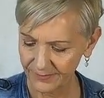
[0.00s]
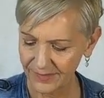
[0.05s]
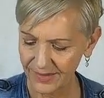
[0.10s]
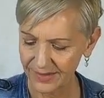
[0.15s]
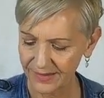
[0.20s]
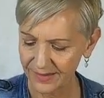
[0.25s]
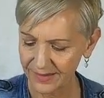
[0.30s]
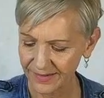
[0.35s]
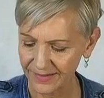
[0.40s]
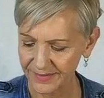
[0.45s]

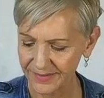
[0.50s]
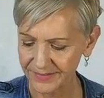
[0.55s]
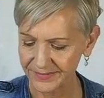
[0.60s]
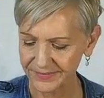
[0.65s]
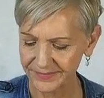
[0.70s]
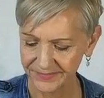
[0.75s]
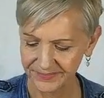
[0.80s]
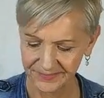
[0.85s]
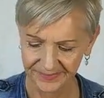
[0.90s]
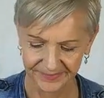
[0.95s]
Oh,
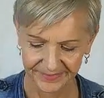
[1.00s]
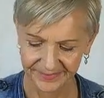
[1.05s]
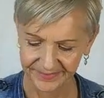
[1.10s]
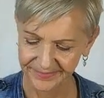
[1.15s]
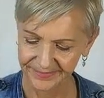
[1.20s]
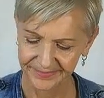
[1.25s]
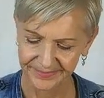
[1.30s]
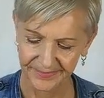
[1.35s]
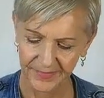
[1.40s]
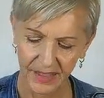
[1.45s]

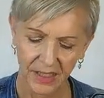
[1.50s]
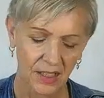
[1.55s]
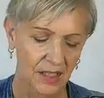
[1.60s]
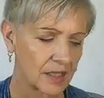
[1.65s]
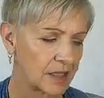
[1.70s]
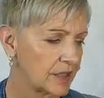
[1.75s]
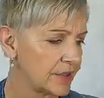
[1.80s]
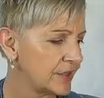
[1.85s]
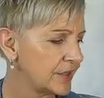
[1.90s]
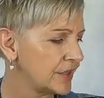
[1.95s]

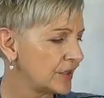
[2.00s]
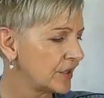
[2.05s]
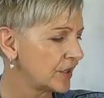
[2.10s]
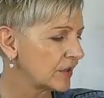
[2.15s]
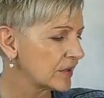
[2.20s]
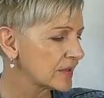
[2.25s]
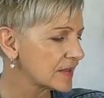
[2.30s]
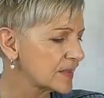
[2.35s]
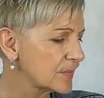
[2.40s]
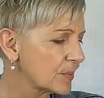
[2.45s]

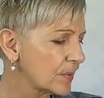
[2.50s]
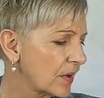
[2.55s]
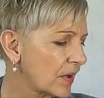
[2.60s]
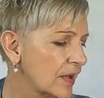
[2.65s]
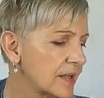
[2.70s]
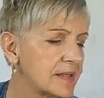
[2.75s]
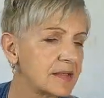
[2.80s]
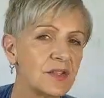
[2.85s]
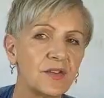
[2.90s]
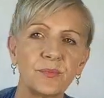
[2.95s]
not
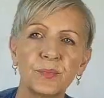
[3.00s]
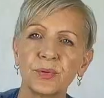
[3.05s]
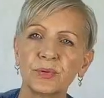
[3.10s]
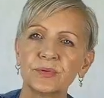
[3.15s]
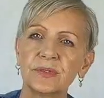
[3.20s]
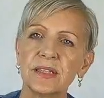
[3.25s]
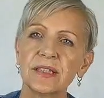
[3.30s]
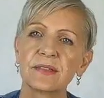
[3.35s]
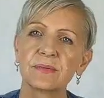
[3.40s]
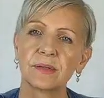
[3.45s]
surprised you
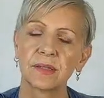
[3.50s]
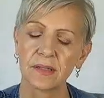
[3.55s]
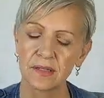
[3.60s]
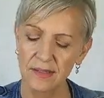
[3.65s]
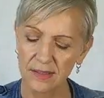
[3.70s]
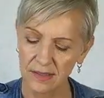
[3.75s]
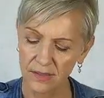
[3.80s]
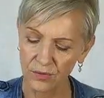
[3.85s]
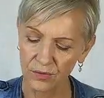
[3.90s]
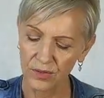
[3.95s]
pulled this one.
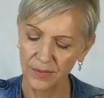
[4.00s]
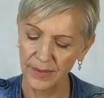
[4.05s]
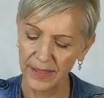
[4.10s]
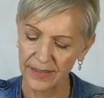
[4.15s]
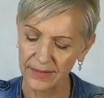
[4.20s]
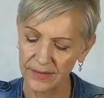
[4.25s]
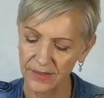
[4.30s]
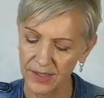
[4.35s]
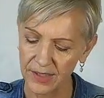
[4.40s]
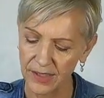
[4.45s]
This is all
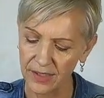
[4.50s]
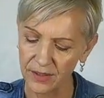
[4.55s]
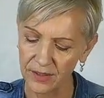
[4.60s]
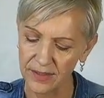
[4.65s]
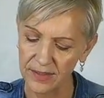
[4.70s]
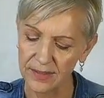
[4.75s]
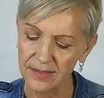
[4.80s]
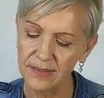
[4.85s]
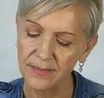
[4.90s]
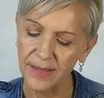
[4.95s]
about to help.
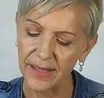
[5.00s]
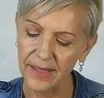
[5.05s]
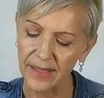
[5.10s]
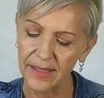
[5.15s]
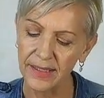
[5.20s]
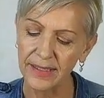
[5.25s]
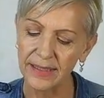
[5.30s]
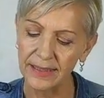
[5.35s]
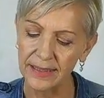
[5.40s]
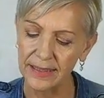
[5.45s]
This is about
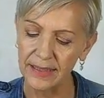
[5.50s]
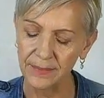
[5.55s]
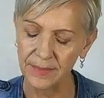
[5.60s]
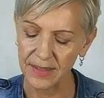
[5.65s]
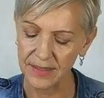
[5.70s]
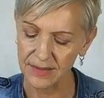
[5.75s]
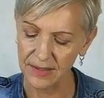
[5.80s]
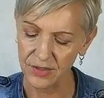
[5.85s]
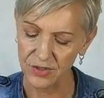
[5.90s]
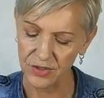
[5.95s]
a healing
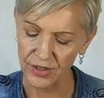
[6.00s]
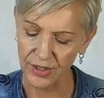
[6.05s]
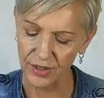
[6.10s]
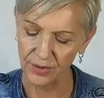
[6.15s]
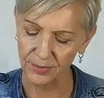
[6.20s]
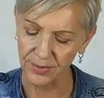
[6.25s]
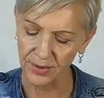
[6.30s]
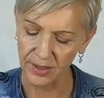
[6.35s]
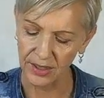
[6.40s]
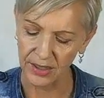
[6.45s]
message to
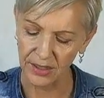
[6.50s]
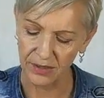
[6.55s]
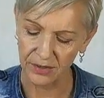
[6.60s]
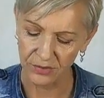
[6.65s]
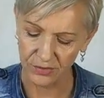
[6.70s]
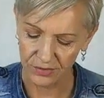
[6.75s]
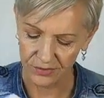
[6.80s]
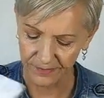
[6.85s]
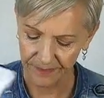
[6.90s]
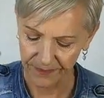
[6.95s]
help you
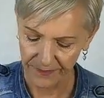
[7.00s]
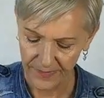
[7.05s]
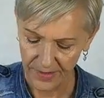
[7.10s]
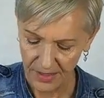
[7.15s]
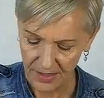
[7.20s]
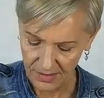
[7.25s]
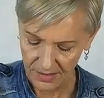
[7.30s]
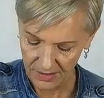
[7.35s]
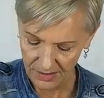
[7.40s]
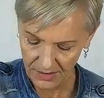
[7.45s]
heal.
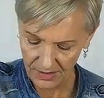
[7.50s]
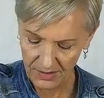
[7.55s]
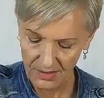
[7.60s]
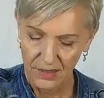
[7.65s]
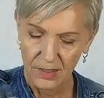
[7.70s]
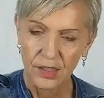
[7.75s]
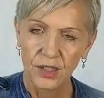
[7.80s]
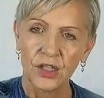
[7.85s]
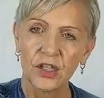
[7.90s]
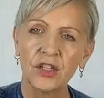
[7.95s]

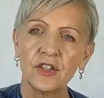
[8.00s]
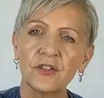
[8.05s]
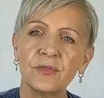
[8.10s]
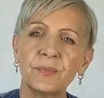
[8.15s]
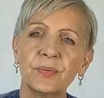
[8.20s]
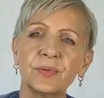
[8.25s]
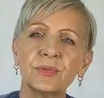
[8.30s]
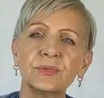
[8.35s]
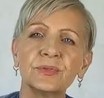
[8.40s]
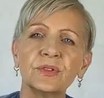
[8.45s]

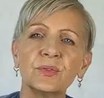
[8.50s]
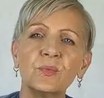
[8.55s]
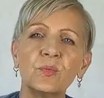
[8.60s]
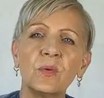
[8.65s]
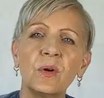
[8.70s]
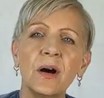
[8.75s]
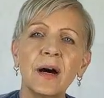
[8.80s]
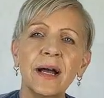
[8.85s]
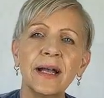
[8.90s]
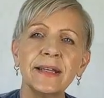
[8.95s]
You've pulled the
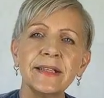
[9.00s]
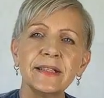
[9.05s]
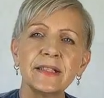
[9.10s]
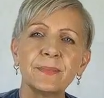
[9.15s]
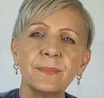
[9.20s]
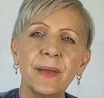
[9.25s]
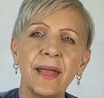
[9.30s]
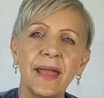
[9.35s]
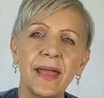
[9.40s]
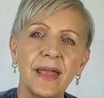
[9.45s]

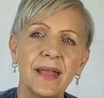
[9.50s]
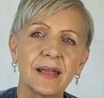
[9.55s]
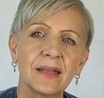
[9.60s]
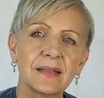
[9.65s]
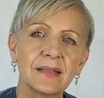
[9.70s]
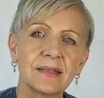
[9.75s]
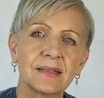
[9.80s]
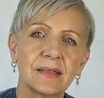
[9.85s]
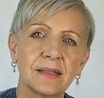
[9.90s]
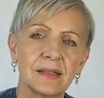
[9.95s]
white
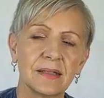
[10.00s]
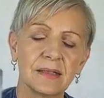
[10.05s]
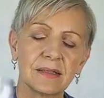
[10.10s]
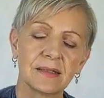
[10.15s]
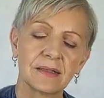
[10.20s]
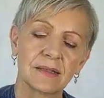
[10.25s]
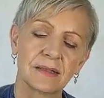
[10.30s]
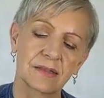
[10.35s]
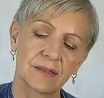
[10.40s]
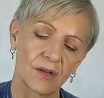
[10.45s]

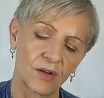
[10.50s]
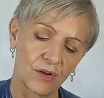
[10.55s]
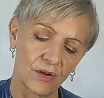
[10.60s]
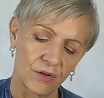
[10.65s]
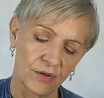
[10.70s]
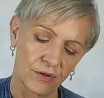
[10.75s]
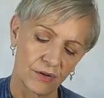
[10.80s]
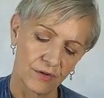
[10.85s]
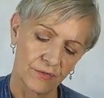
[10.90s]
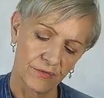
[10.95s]
Pegasus
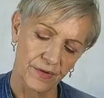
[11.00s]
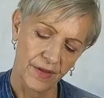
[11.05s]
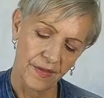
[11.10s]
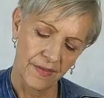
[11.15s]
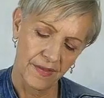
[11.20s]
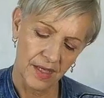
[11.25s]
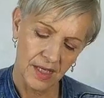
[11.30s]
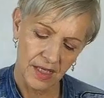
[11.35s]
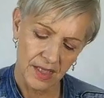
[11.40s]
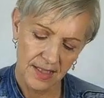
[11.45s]
of
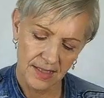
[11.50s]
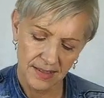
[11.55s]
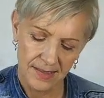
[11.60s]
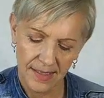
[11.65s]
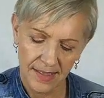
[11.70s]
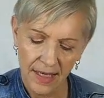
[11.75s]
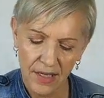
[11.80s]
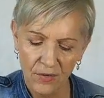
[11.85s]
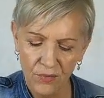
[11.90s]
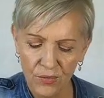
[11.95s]
the
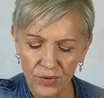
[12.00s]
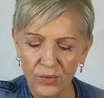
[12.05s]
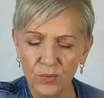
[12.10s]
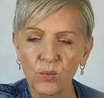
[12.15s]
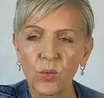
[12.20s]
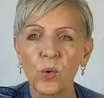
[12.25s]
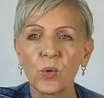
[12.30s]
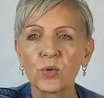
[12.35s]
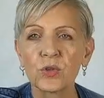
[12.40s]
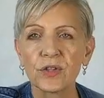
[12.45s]
sacred
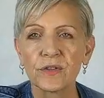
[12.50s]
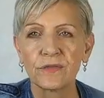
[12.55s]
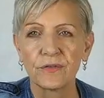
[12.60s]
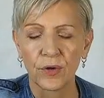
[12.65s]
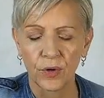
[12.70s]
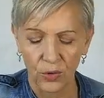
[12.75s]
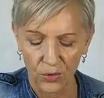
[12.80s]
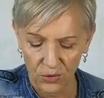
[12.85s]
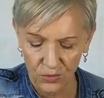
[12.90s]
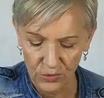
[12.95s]

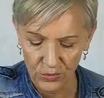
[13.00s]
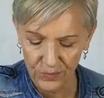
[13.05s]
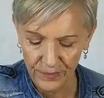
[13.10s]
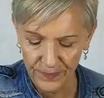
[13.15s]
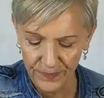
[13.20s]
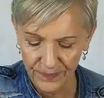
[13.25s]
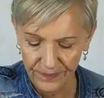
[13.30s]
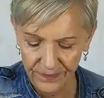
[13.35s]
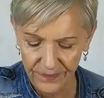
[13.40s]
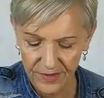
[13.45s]
waterfall.
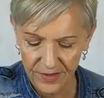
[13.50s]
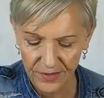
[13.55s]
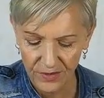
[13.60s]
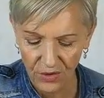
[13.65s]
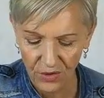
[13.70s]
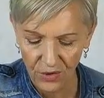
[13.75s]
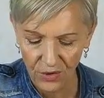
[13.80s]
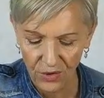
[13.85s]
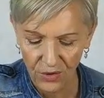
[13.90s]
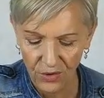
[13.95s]

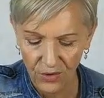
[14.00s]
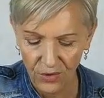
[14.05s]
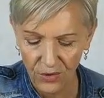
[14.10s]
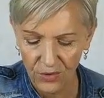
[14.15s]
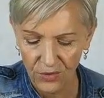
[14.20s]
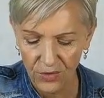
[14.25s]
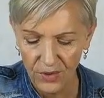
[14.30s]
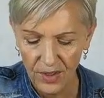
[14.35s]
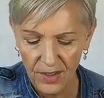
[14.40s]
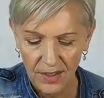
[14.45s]

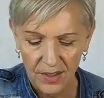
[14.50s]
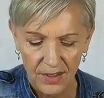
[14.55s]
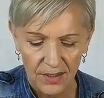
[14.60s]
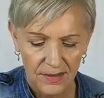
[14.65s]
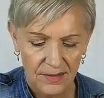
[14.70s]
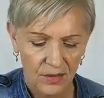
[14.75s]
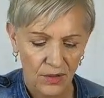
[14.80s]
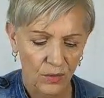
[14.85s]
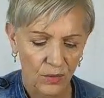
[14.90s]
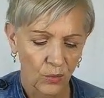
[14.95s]
So
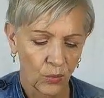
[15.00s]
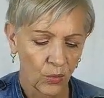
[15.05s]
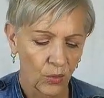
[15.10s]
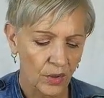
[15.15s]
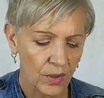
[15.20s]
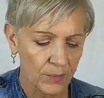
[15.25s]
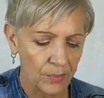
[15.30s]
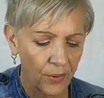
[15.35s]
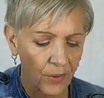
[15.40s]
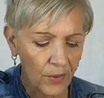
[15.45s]
it's got
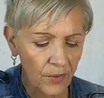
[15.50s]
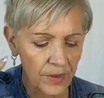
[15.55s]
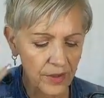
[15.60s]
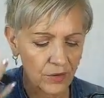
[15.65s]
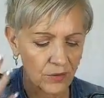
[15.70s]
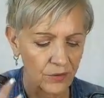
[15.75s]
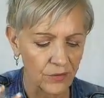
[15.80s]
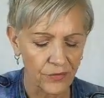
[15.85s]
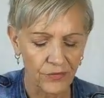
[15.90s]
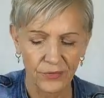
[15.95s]
water
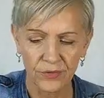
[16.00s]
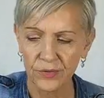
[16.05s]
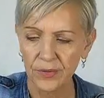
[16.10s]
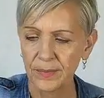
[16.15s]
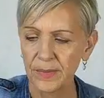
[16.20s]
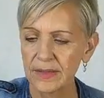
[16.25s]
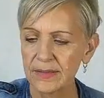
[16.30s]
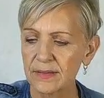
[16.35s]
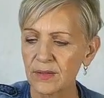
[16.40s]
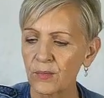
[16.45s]
pouring all through
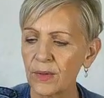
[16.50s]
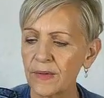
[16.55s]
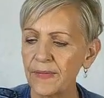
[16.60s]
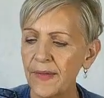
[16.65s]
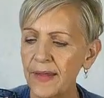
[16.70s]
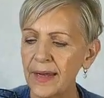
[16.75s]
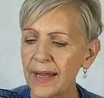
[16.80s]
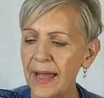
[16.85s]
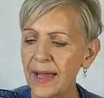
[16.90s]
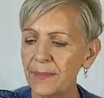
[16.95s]
him. So when
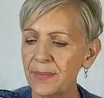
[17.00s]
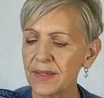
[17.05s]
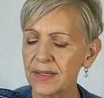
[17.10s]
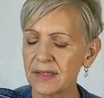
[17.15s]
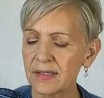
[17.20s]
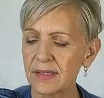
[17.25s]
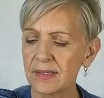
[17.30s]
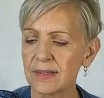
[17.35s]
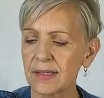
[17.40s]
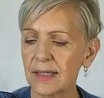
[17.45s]
that
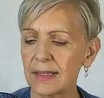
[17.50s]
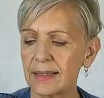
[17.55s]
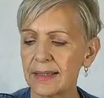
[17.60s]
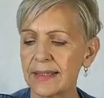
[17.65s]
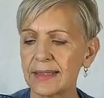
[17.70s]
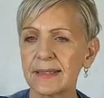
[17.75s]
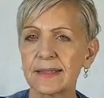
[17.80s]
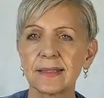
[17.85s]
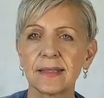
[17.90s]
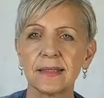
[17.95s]
happens, there's a
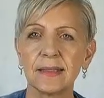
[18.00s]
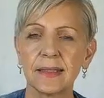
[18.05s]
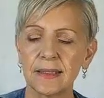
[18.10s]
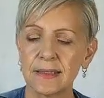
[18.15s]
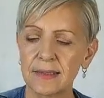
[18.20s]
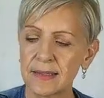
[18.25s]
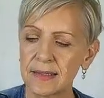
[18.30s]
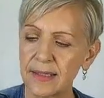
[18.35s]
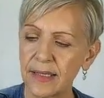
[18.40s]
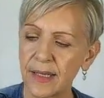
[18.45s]
cleanse that
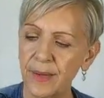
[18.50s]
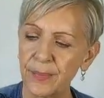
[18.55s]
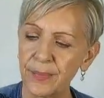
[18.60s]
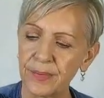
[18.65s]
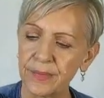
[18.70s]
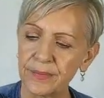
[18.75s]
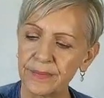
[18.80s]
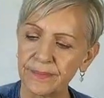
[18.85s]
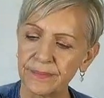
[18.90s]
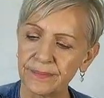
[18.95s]
needs to
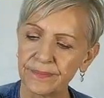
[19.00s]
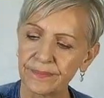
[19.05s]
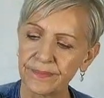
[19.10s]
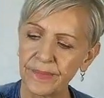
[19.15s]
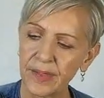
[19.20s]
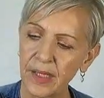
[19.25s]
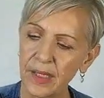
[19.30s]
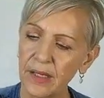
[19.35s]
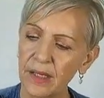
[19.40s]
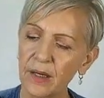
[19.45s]
happen.
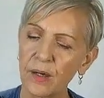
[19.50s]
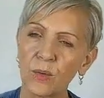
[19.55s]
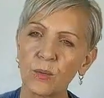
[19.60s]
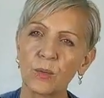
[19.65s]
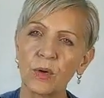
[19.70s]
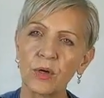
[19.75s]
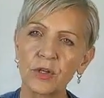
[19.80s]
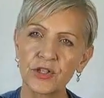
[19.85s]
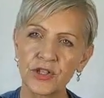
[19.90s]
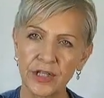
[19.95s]
Yeah,
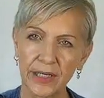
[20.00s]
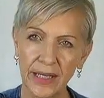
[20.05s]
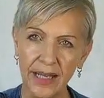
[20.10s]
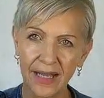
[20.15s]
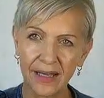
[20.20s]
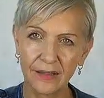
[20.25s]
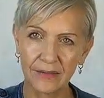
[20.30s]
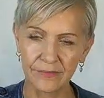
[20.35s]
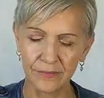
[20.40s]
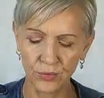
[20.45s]
or washing
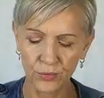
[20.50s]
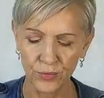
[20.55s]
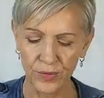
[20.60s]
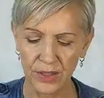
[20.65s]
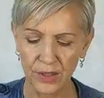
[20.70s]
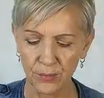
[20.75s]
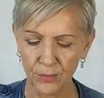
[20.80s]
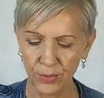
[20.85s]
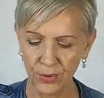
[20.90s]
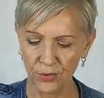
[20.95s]
out of all
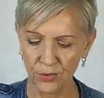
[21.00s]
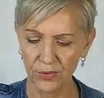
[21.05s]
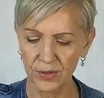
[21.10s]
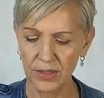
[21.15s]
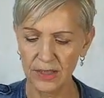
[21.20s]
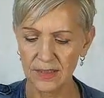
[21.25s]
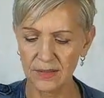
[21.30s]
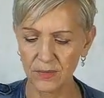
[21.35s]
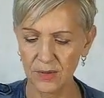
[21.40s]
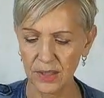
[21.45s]
the
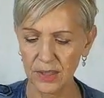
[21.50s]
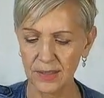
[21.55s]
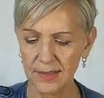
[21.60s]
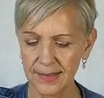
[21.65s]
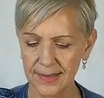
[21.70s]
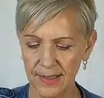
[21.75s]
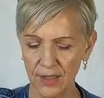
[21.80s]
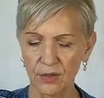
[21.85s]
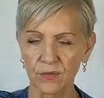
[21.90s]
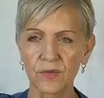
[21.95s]
impurities within
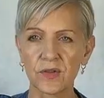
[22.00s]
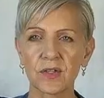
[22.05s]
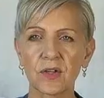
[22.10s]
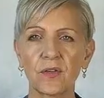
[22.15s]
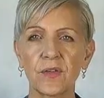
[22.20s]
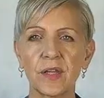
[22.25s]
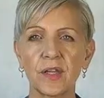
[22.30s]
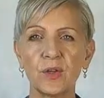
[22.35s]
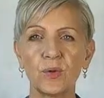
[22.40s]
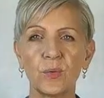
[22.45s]
self
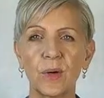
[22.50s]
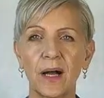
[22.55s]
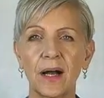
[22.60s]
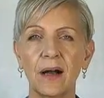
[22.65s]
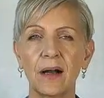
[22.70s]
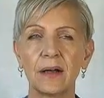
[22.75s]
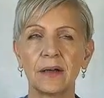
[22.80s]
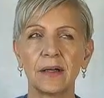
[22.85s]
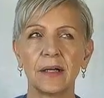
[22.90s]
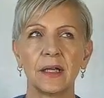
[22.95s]
so that you
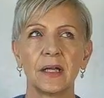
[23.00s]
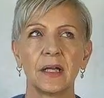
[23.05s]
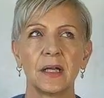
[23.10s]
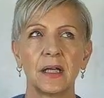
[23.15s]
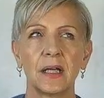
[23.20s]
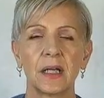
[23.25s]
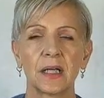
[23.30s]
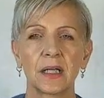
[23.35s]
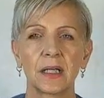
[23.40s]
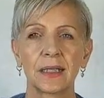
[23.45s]
are
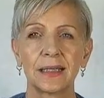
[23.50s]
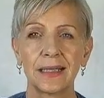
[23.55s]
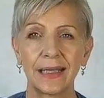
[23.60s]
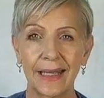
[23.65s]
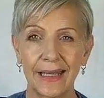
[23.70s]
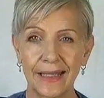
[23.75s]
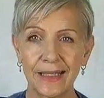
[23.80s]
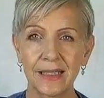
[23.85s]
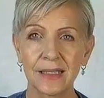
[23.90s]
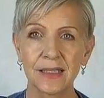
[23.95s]

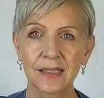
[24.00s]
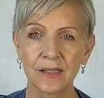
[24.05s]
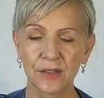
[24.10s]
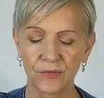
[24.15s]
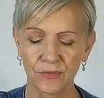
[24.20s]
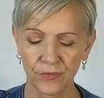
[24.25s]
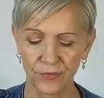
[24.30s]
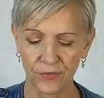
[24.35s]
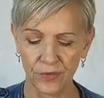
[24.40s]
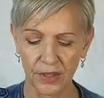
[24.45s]
cleansed
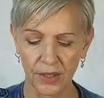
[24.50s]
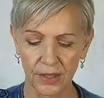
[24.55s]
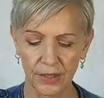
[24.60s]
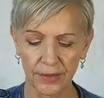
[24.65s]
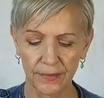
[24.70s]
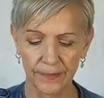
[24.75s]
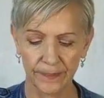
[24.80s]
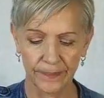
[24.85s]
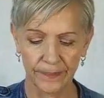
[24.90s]
and free.